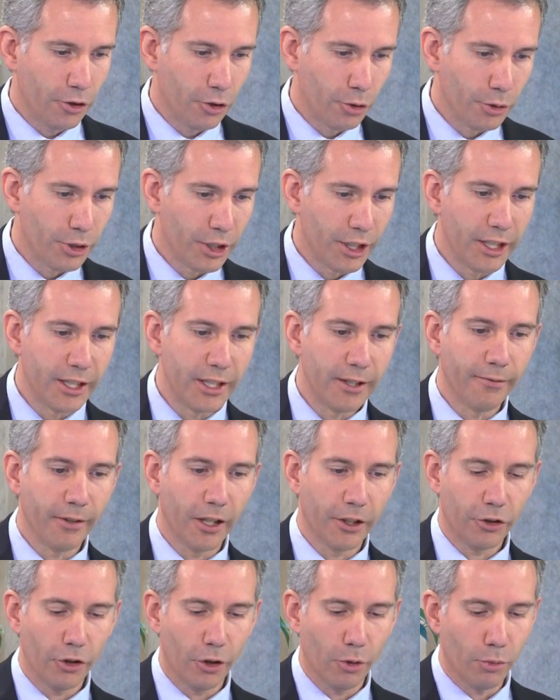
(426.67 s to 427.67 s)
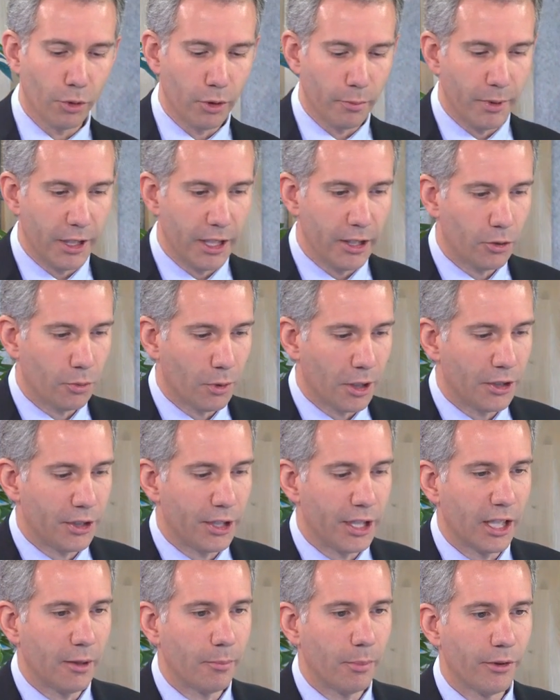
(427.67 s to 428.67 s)
the utility factor would be
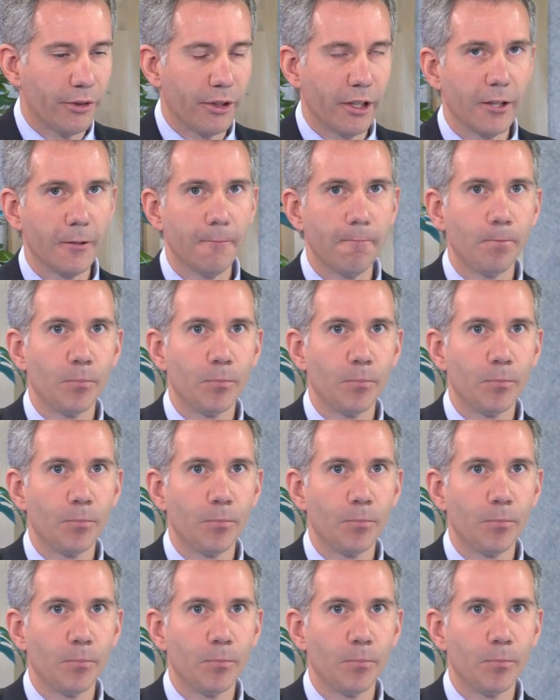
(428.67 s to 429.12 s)
28%.